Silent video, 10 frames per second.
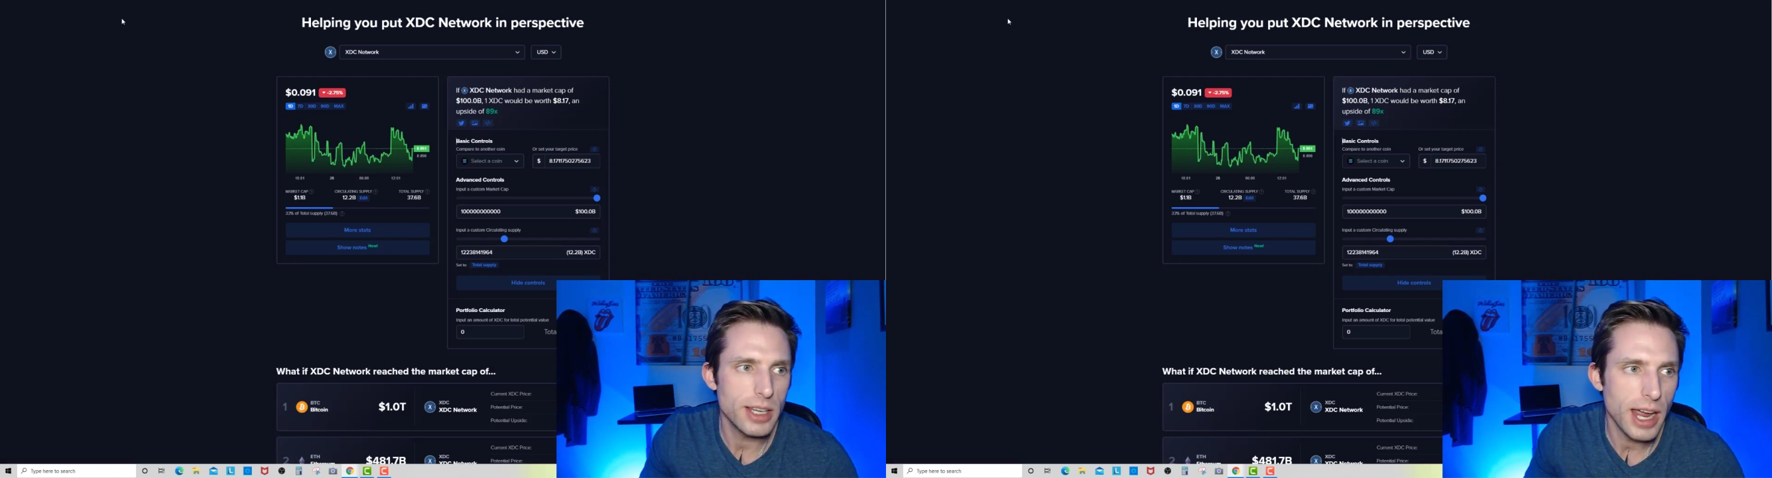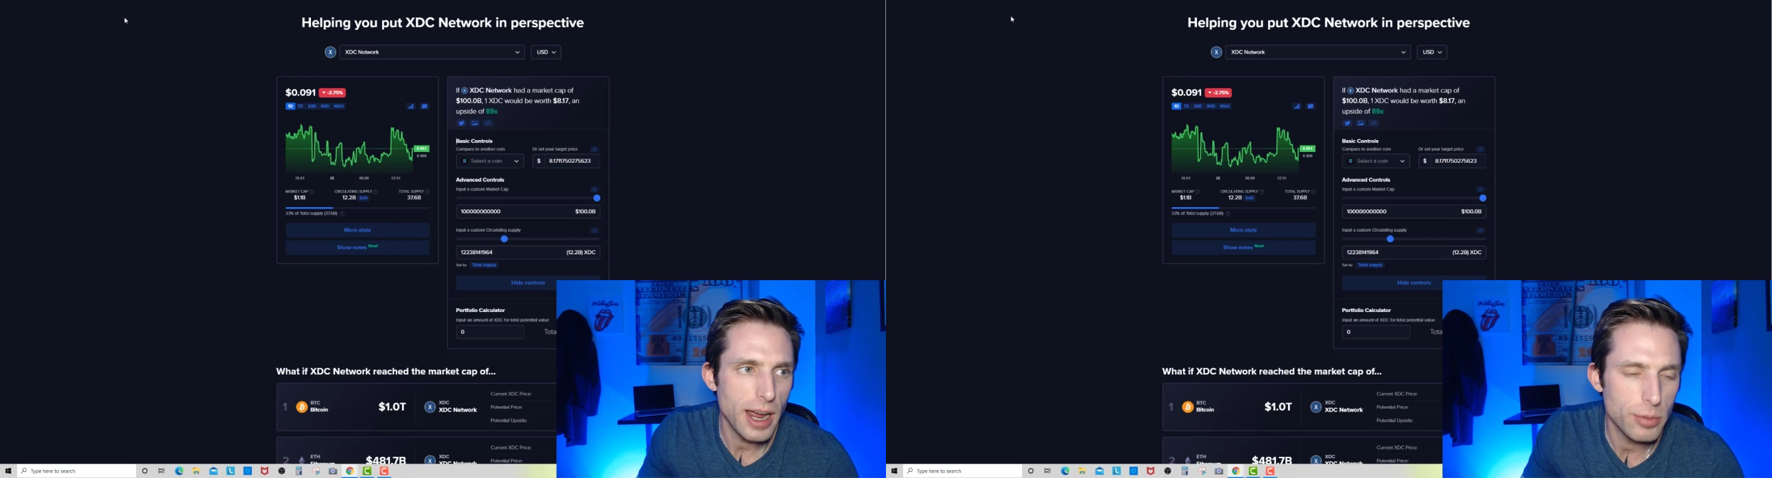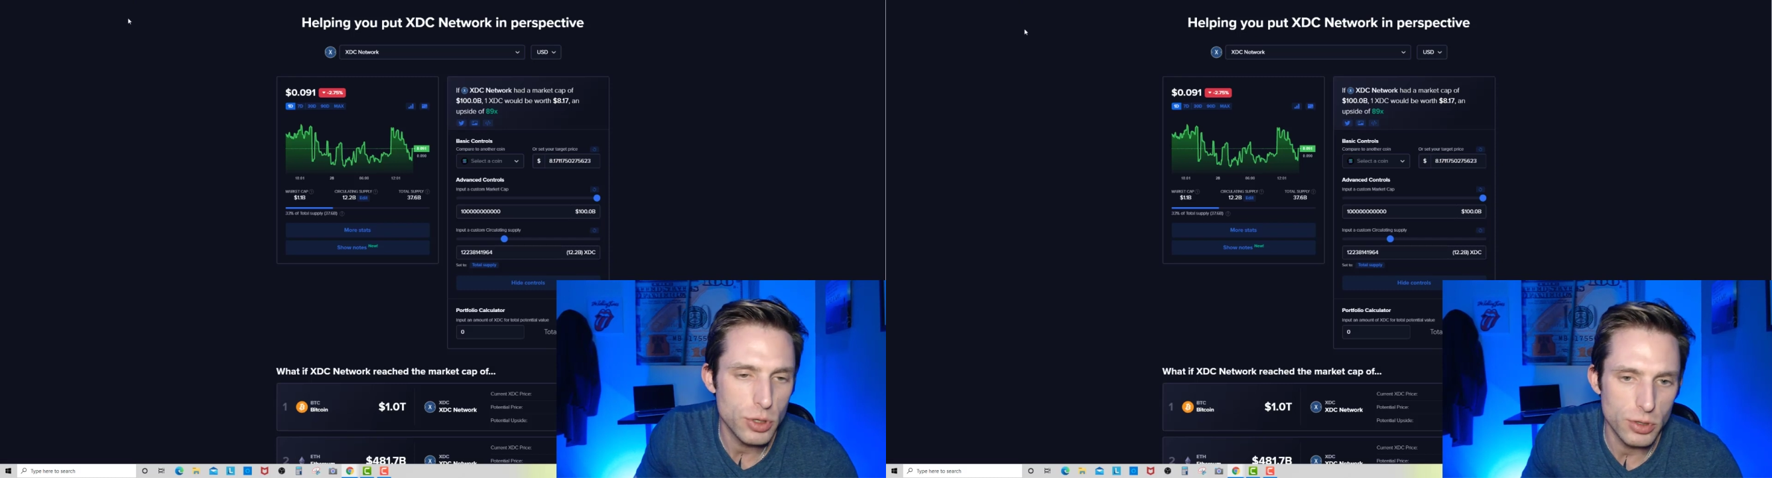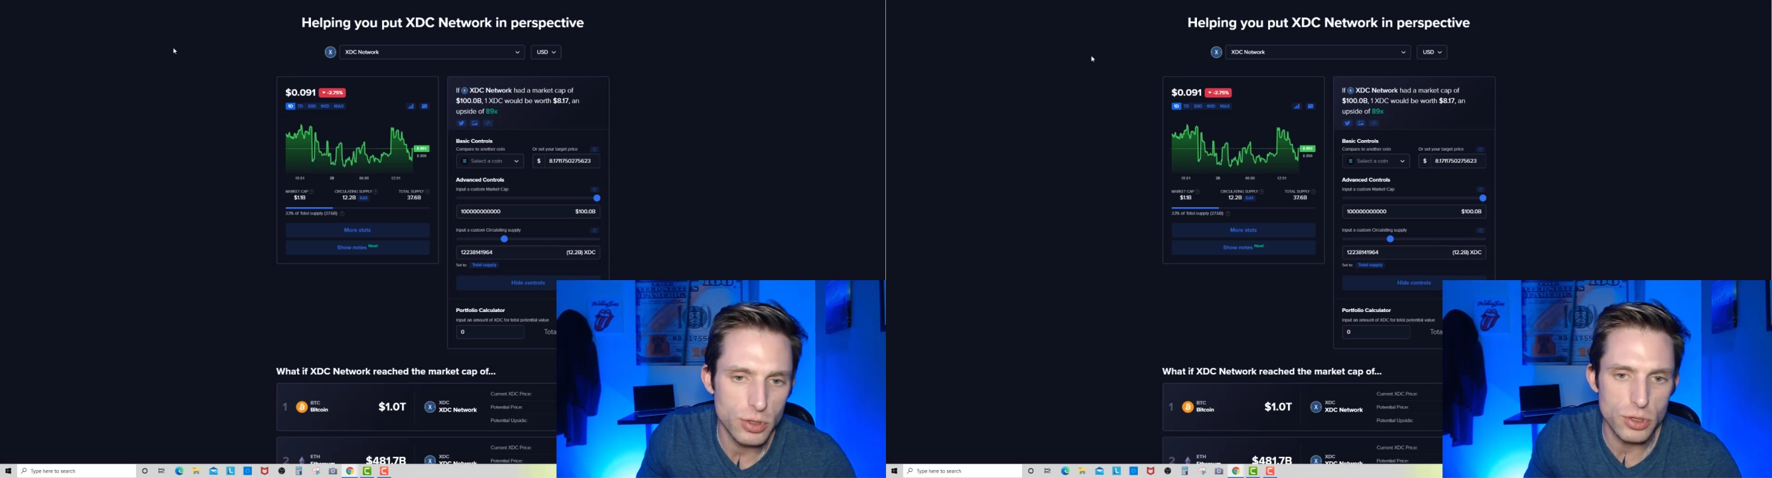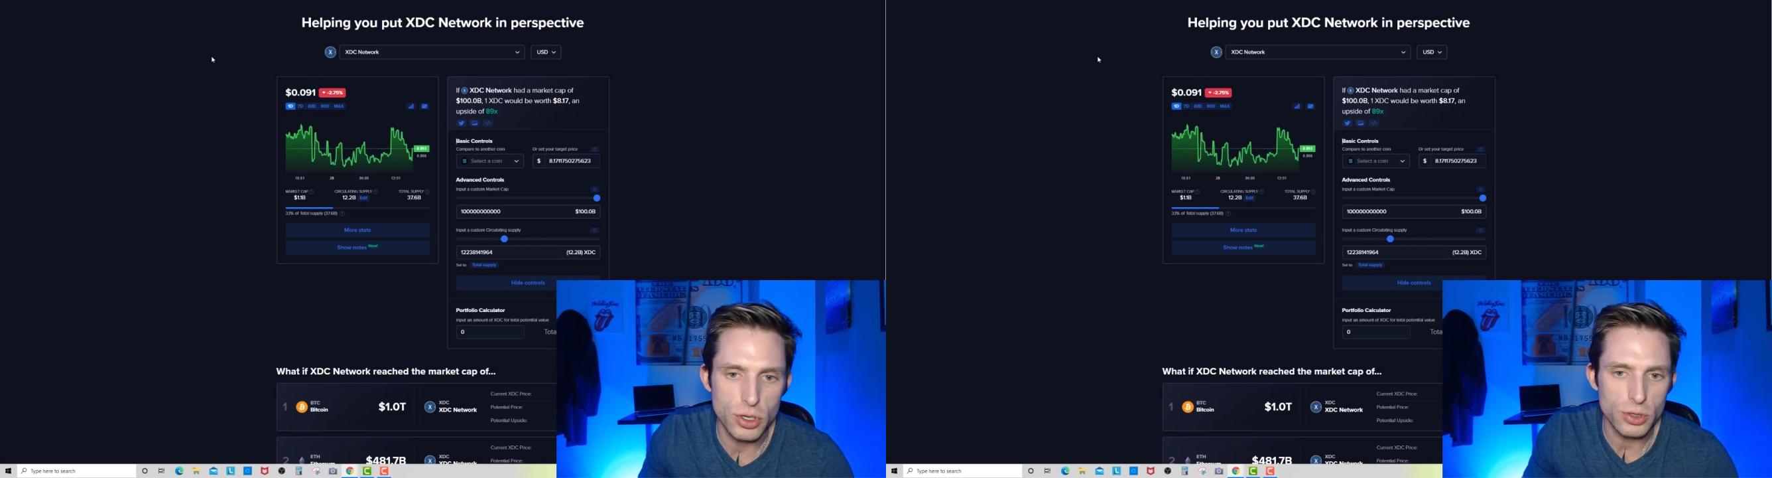captures
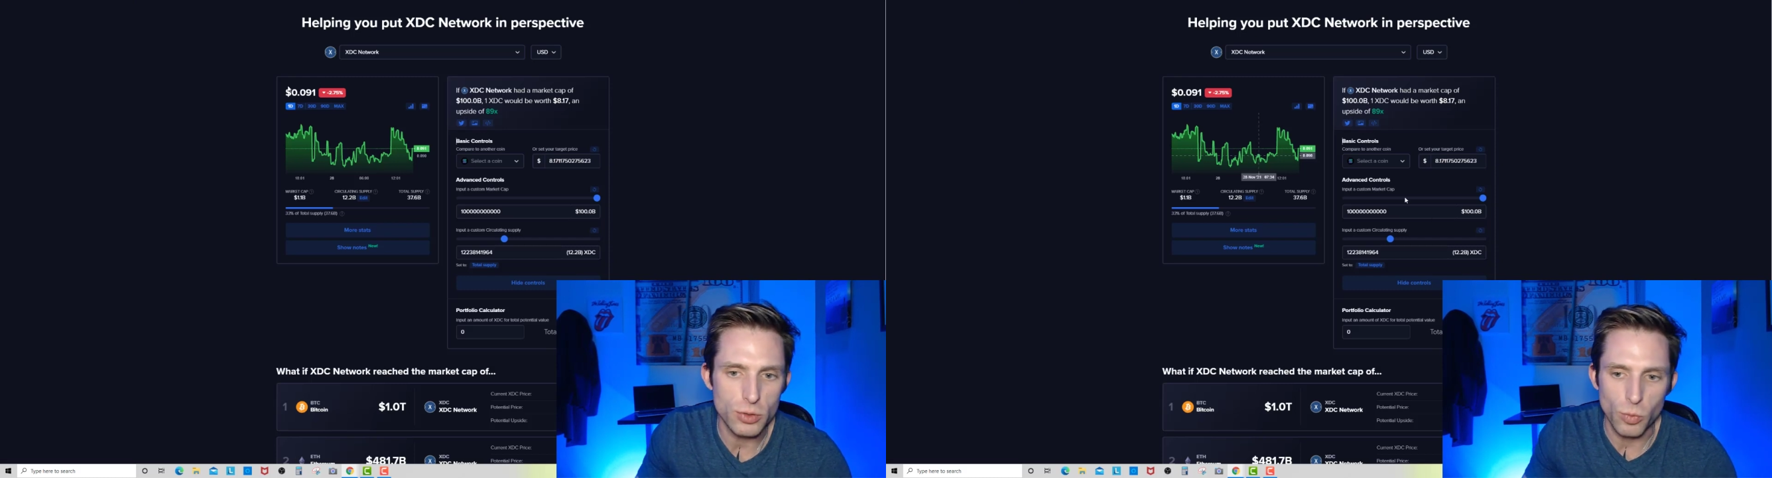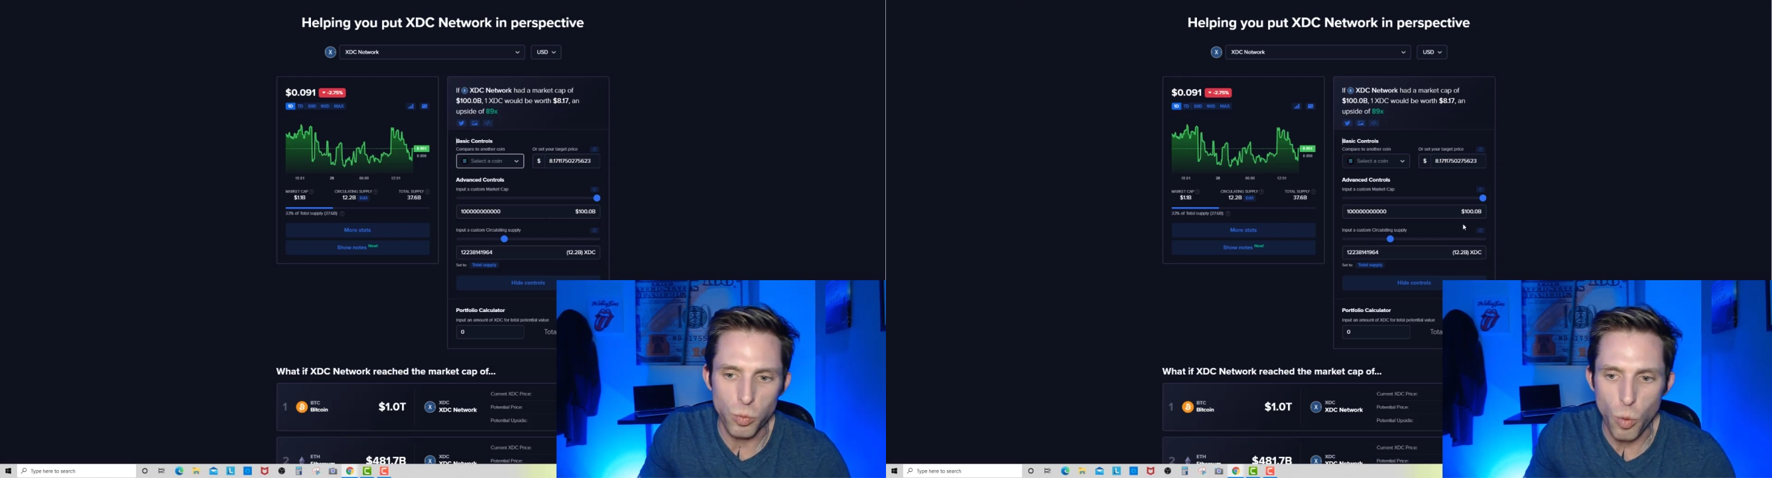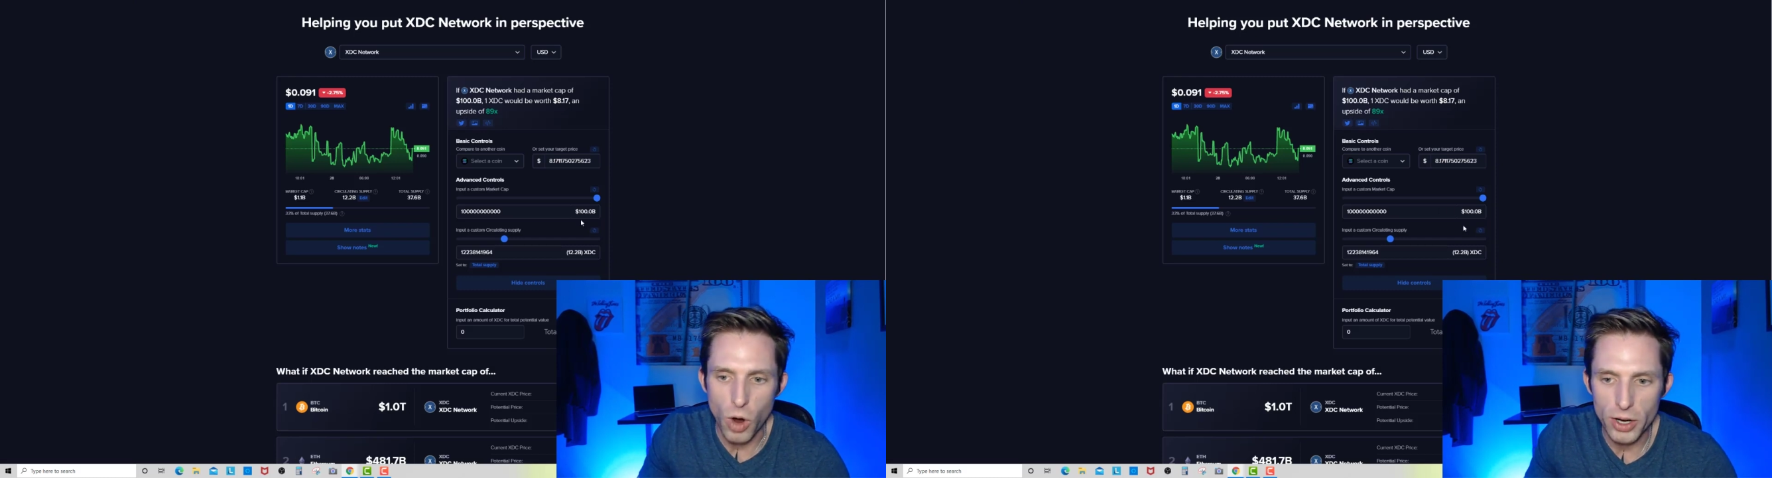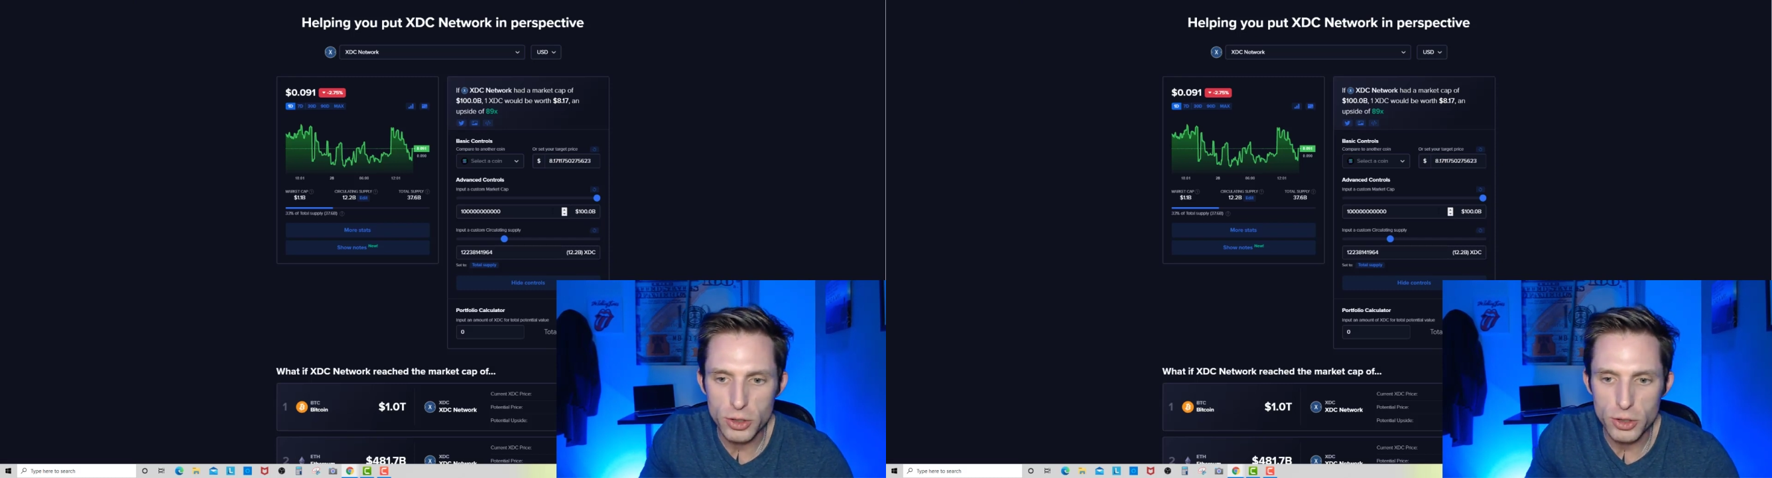just $1